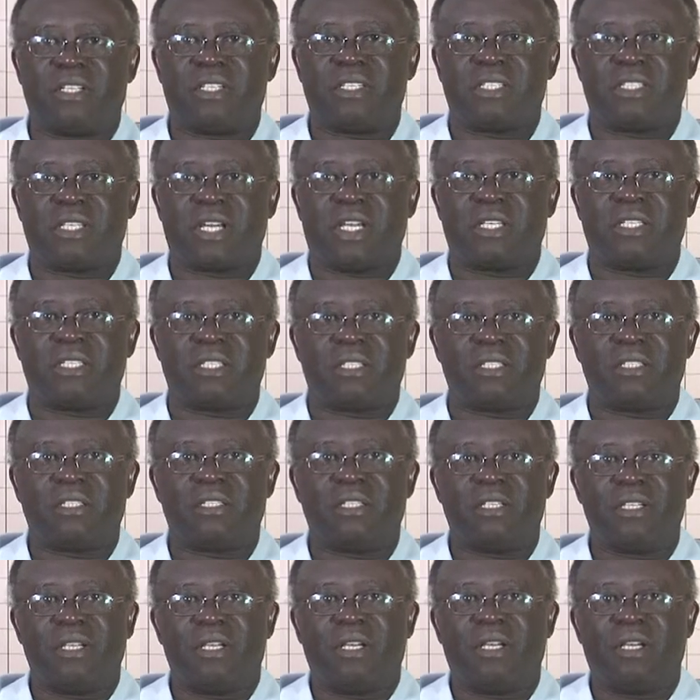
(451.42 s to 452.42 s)
is that
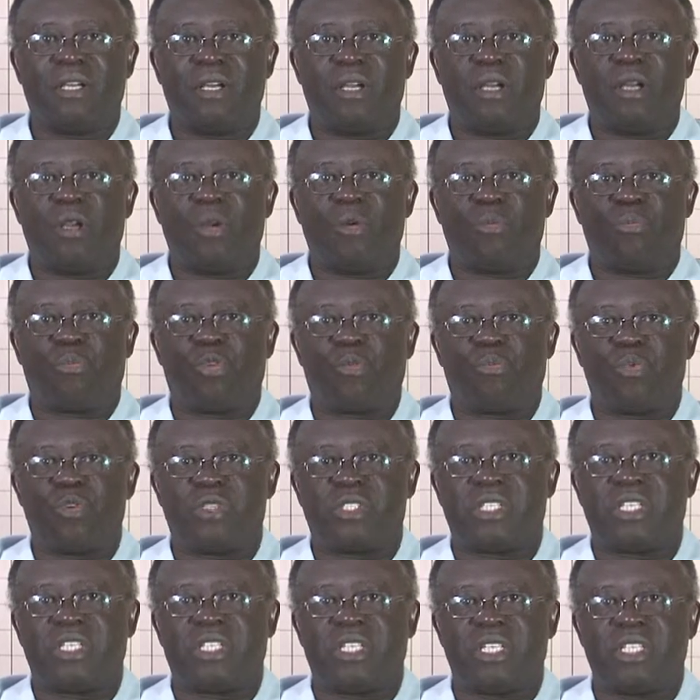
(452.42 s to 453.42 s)

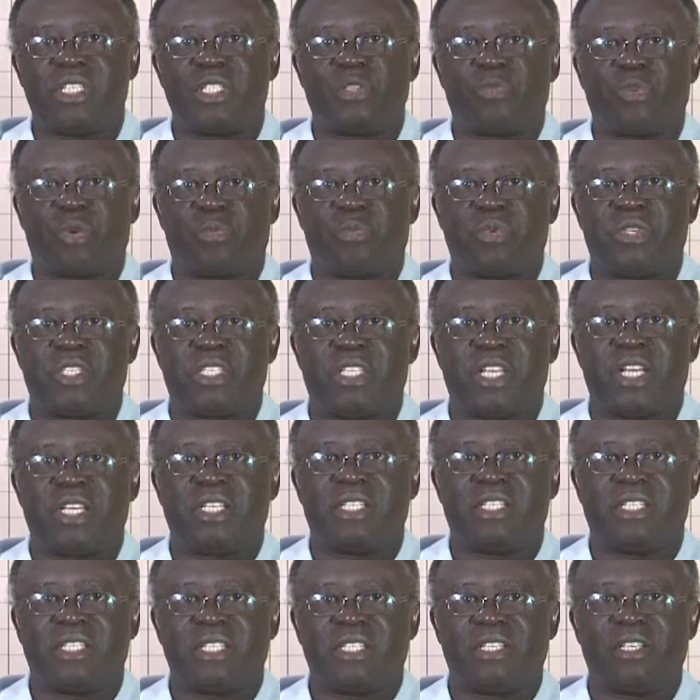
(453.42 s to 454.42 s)
propositions
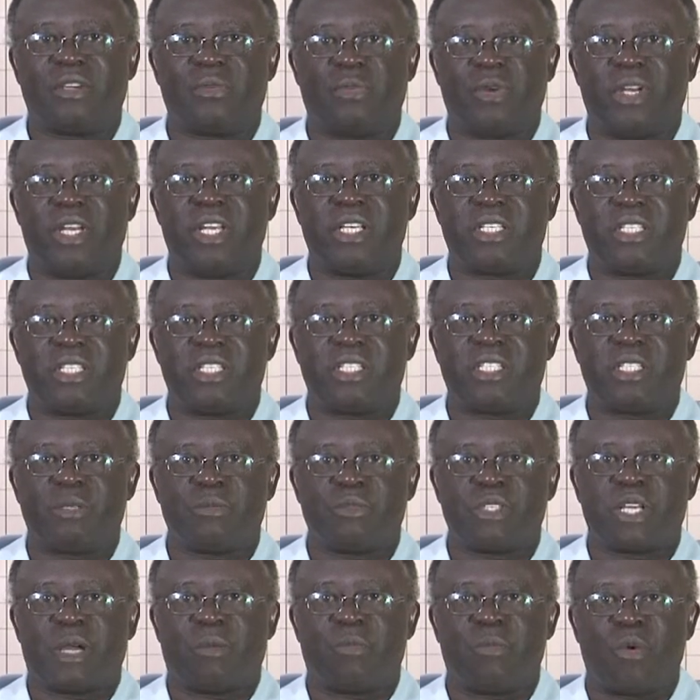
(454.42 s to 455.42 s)
represent
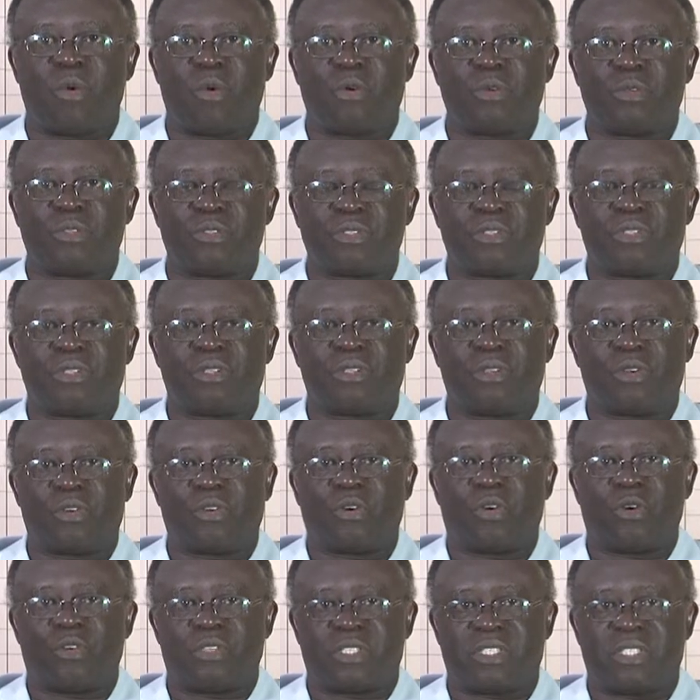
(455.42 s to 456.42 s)
relationships amongst
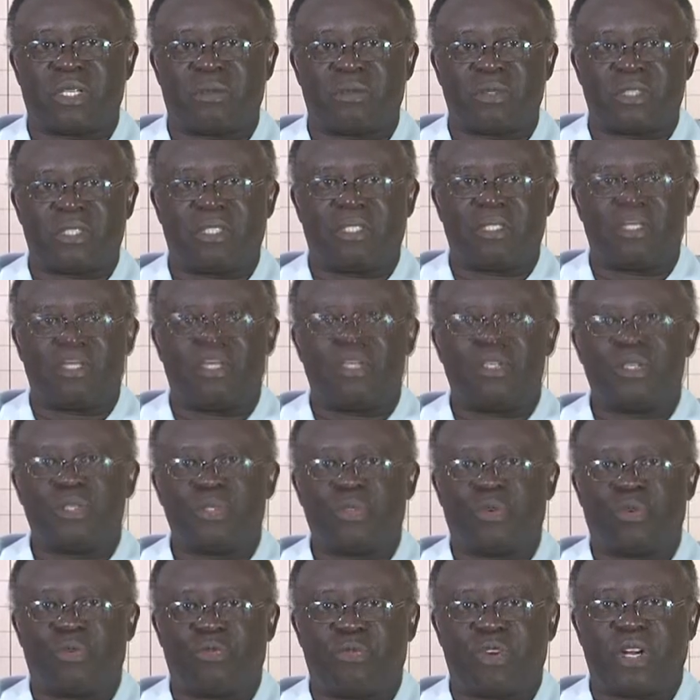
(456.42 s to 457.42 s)
concepts.
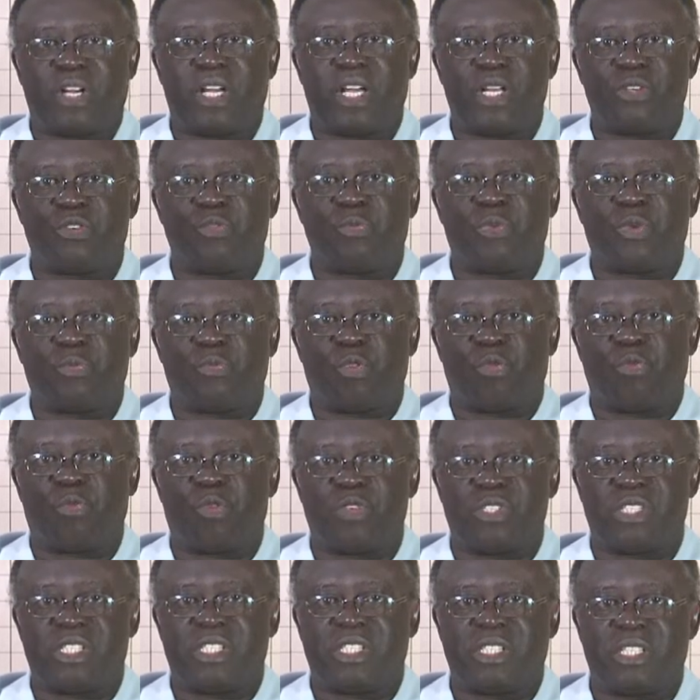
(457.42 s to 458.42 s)
So for there to be
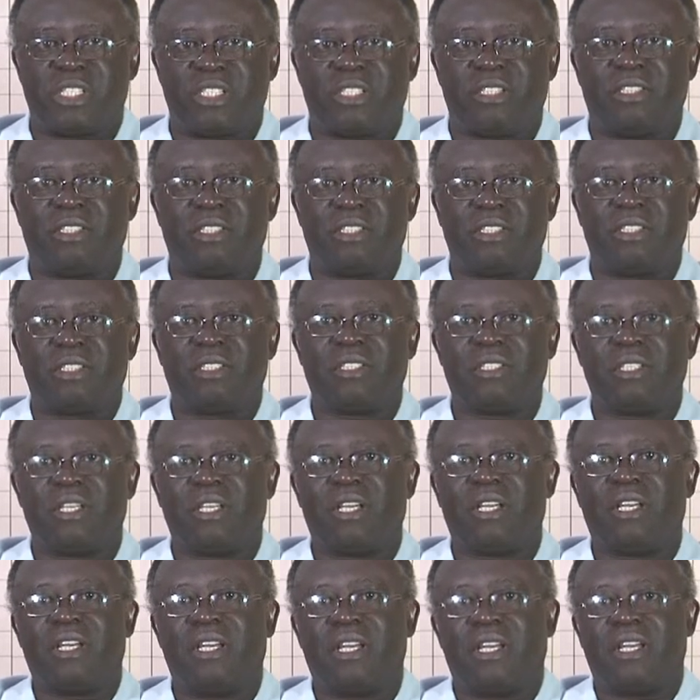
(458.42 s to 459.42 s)
proposition,
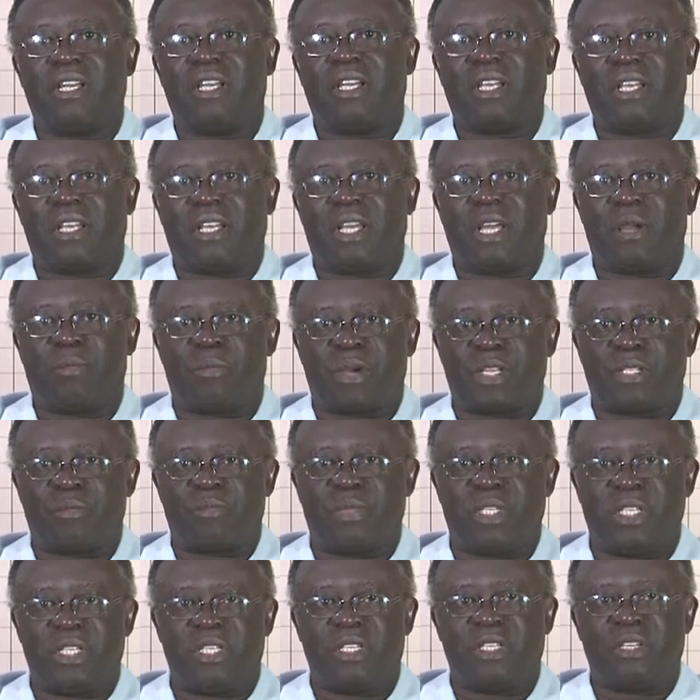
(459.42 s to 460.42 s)
there
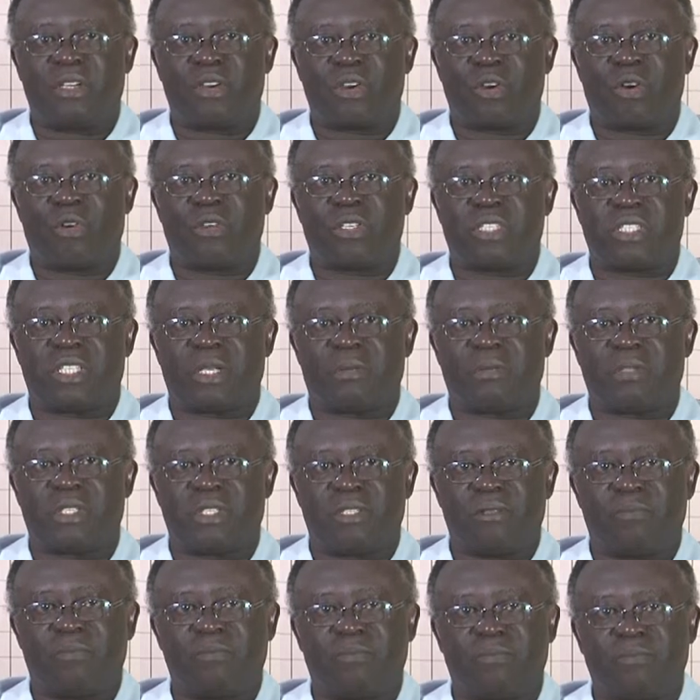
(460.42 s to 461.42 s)
must be
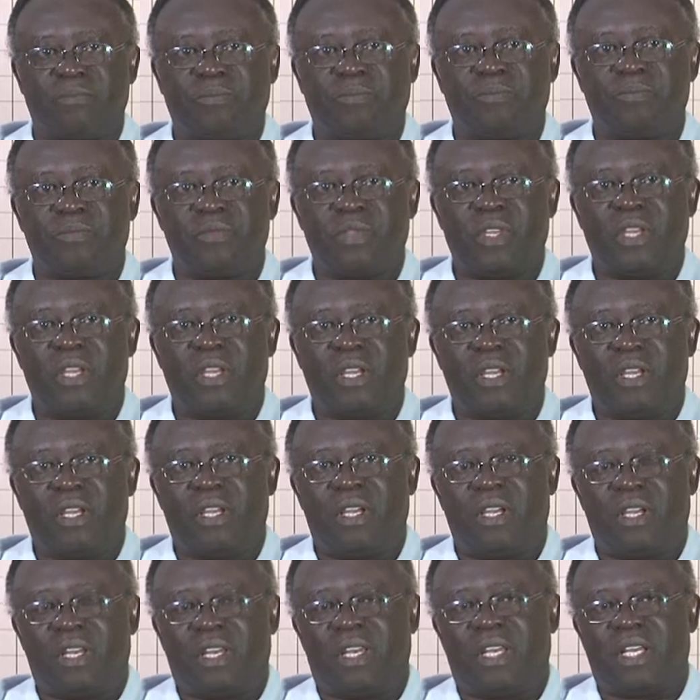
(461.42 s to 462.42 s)
concepts.
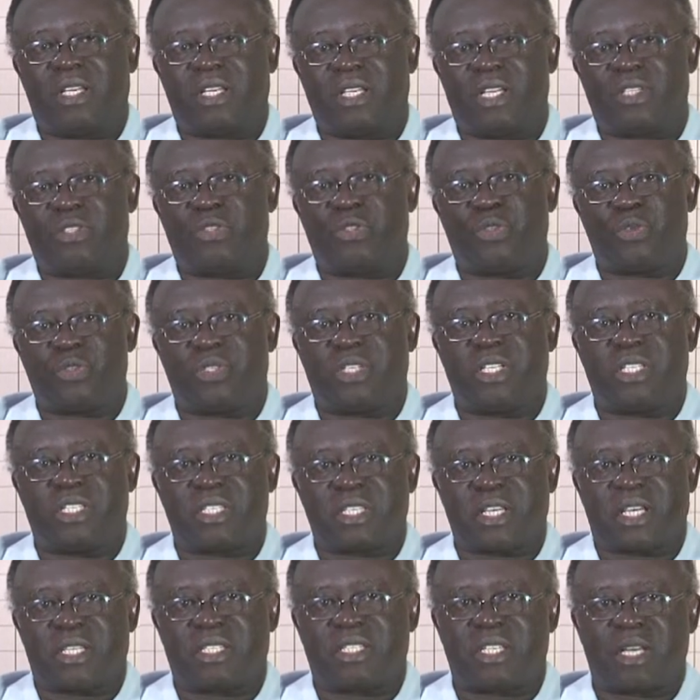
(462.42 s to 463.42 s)
Let us use
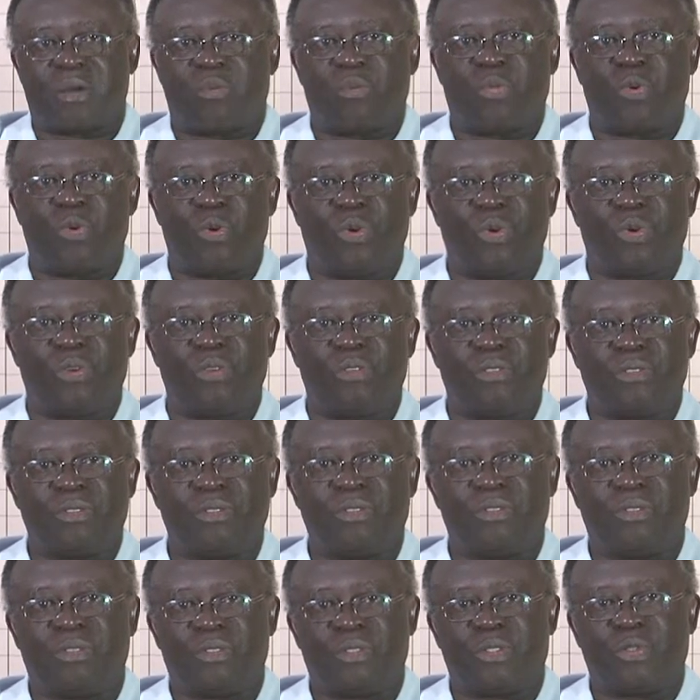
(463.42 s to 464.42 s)
this example
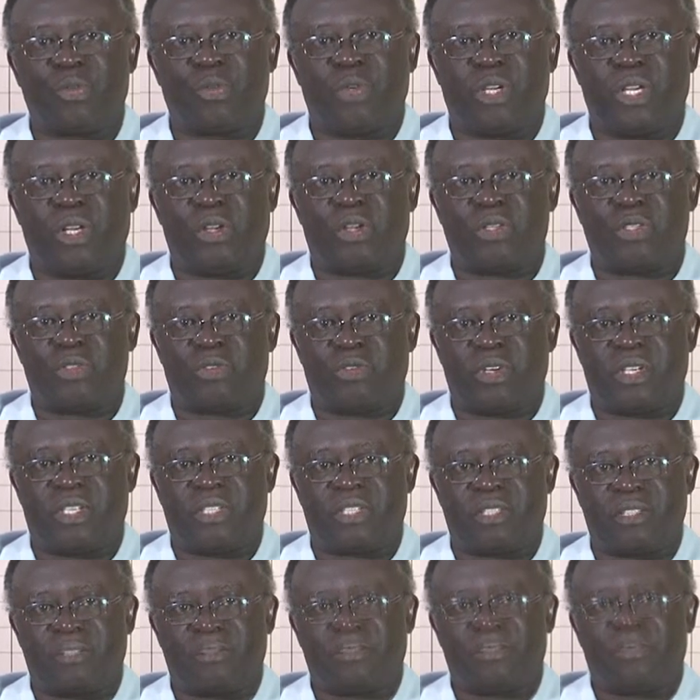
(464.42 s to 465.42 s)
to
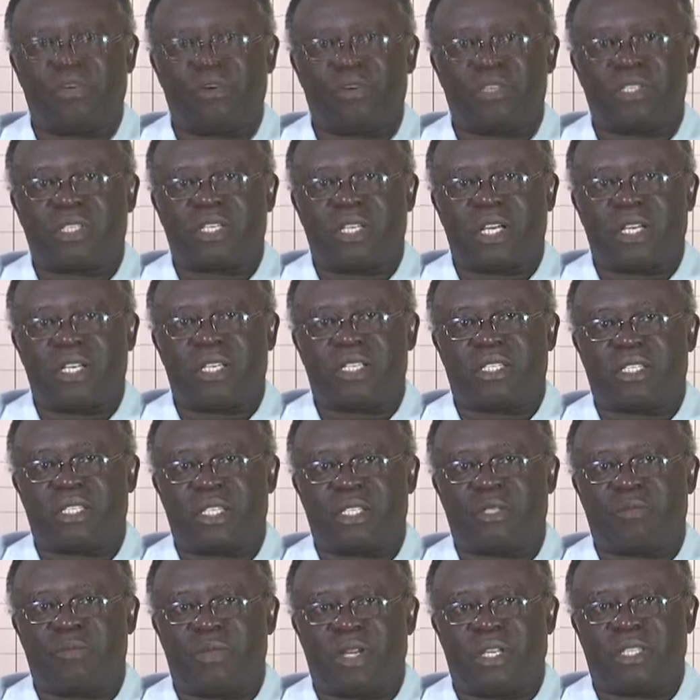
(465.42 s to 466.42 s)
illustrate. Consider the
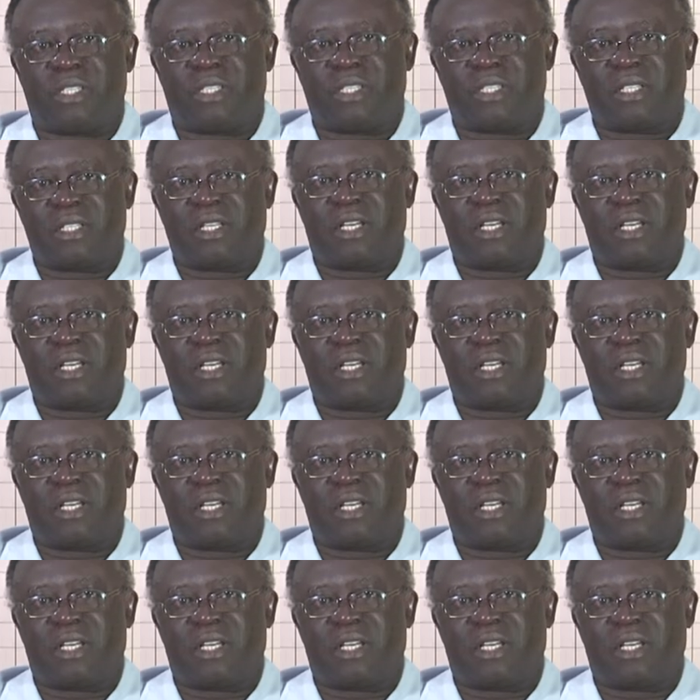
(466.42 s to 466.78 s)
statement,